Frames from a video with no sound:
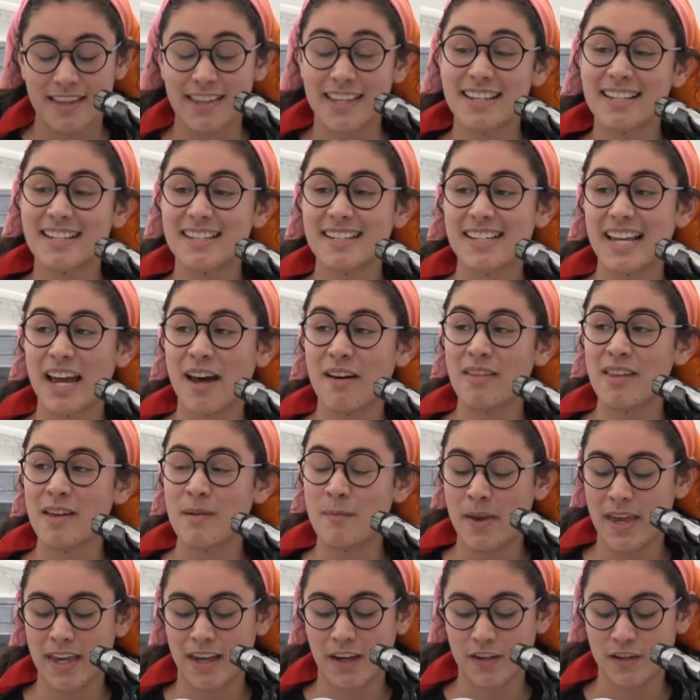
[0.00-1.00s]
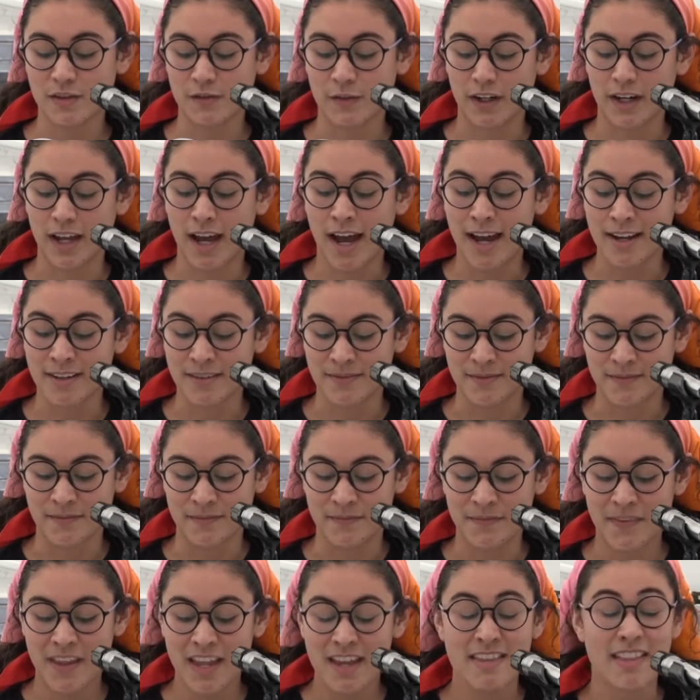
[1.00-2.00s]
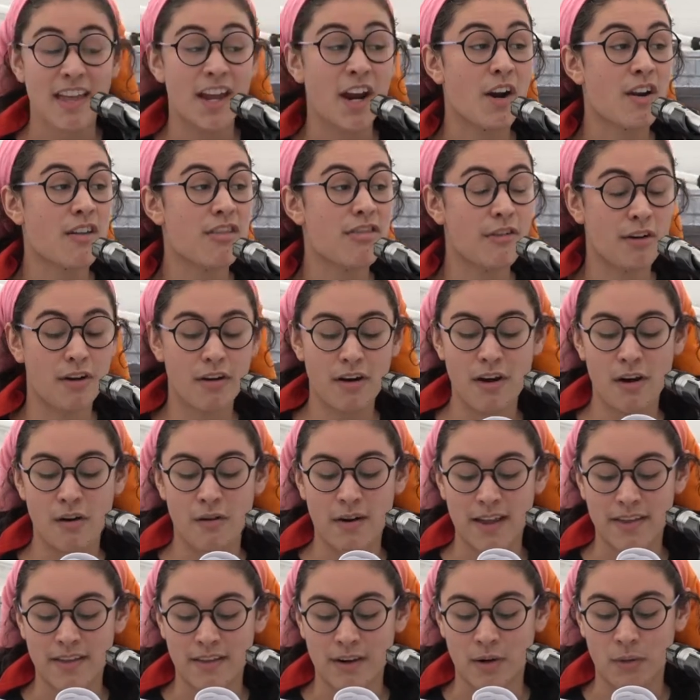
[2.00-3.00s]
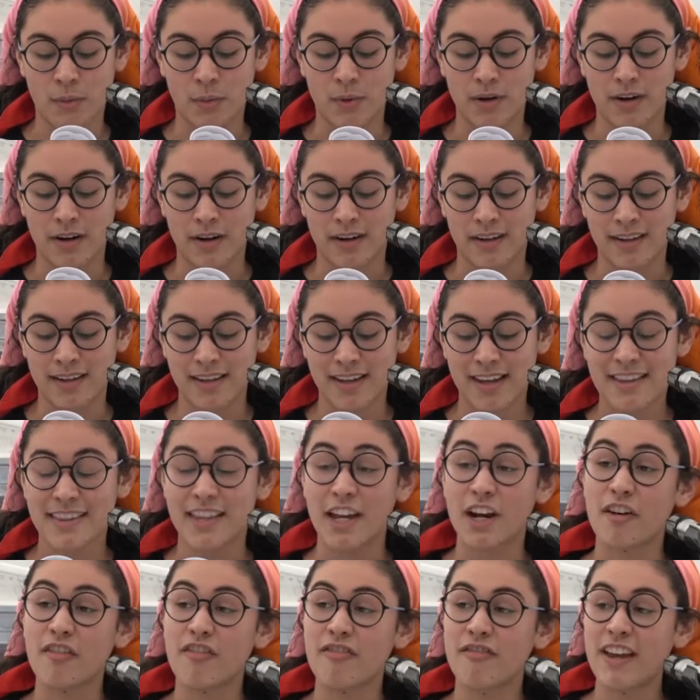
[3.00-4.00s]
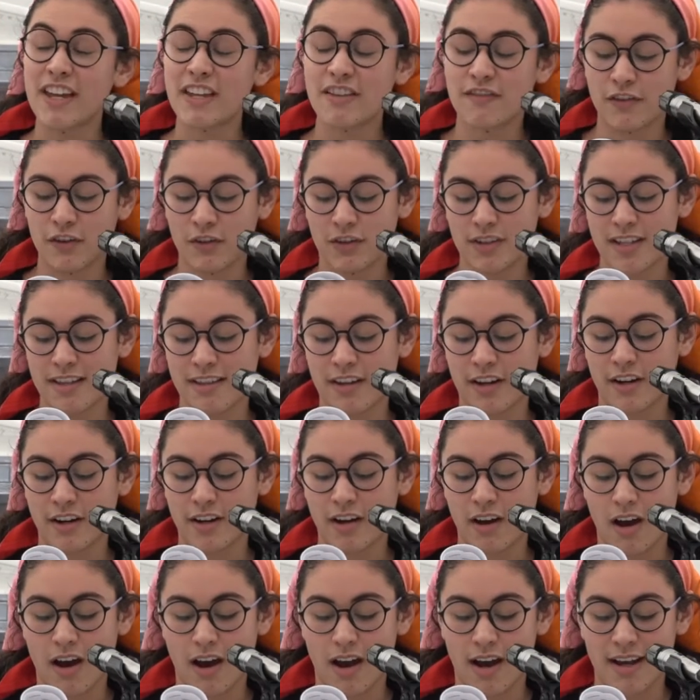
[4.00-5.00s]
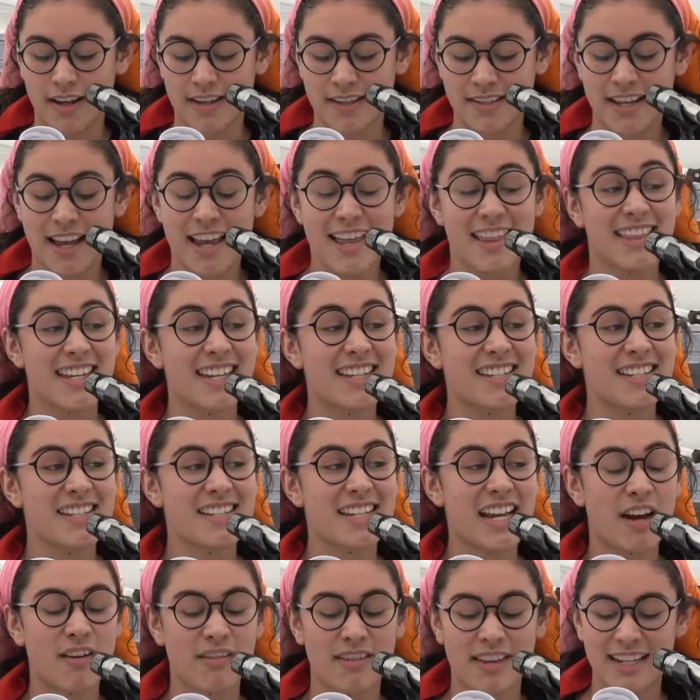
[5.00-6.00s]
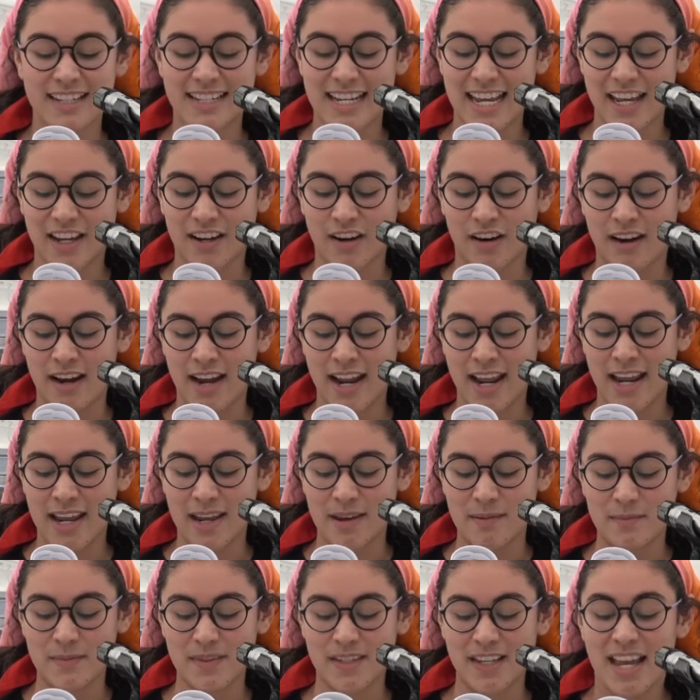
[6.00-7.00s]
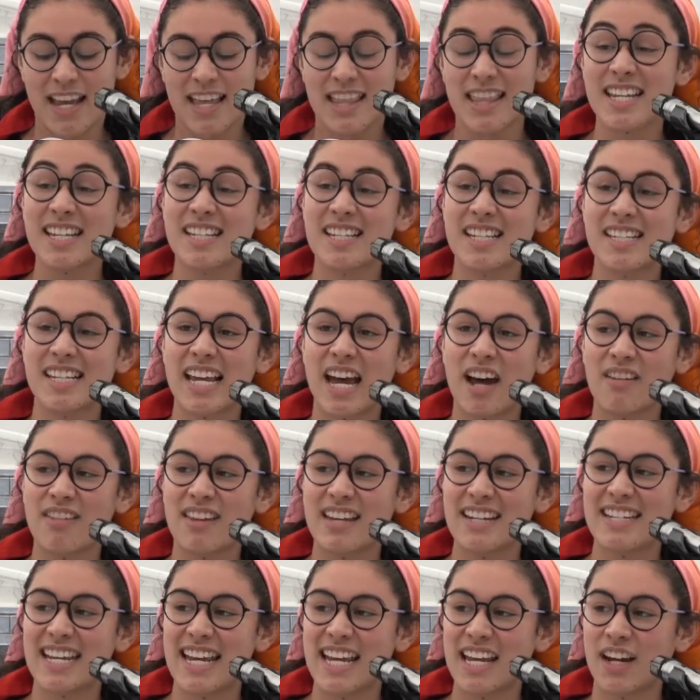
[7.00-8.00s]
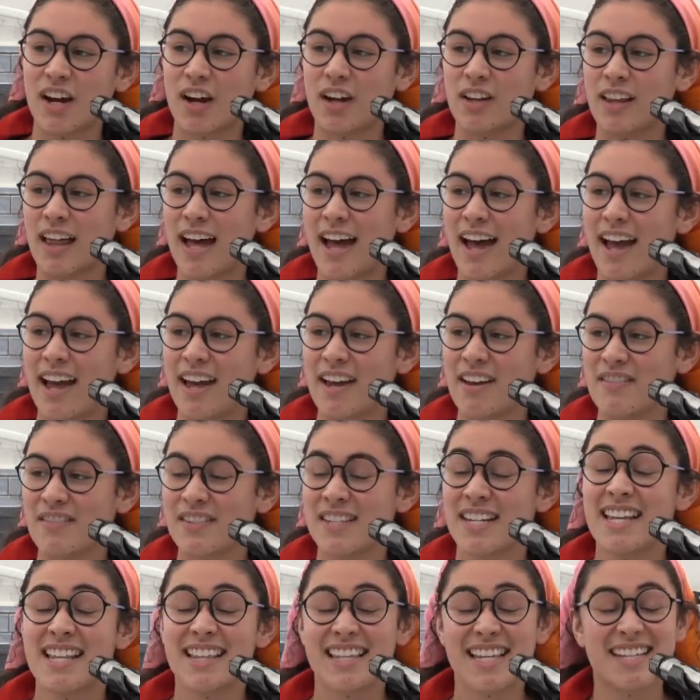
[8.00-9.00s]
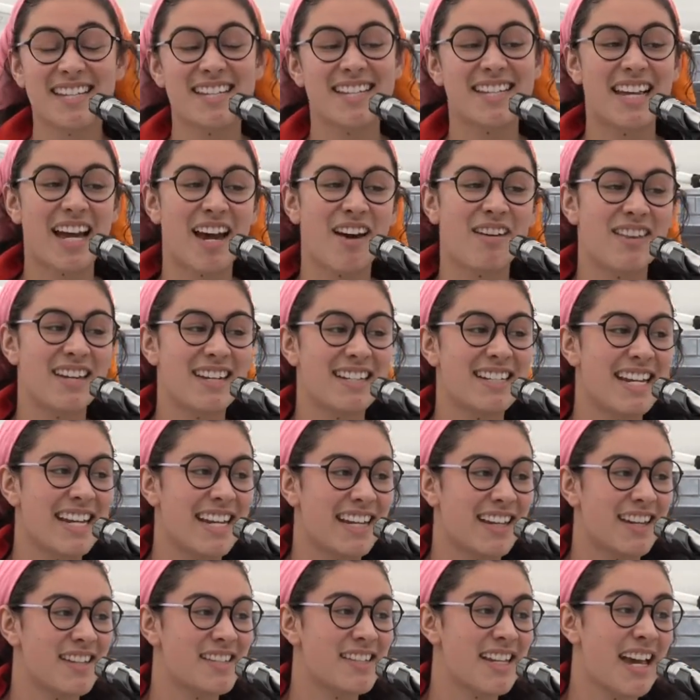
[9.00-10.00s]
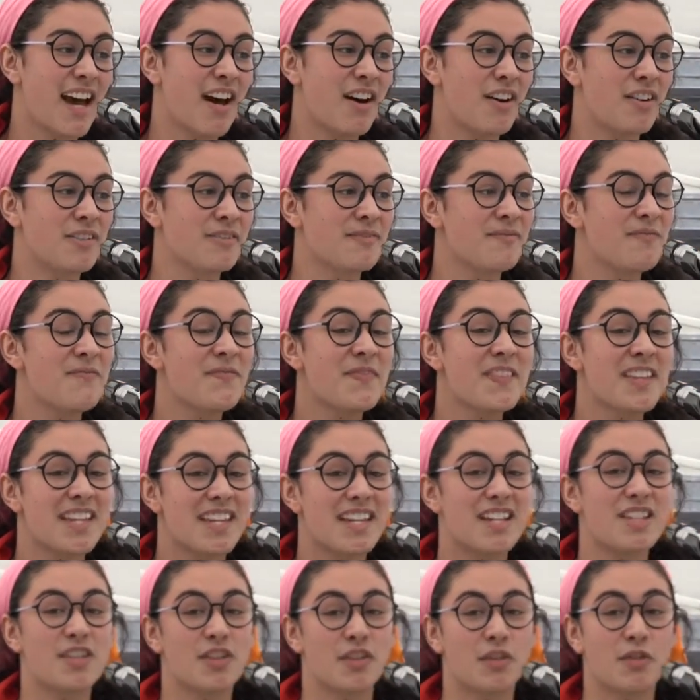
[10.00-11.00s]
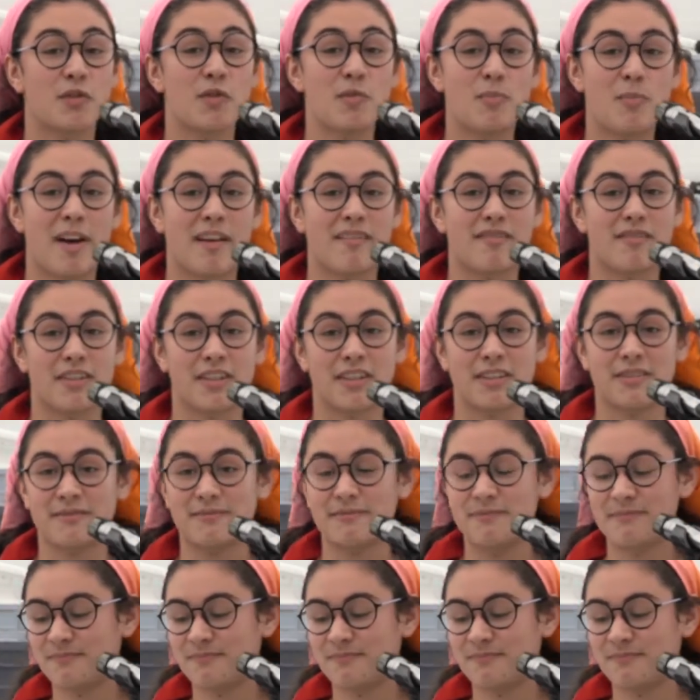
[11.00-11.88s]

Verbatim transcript: This is how they make us forgotten. They are thorough in their work. They are faithful to their cause. This is how they take our names. This is how they take our lives. This is how they take us out. It's a group effort.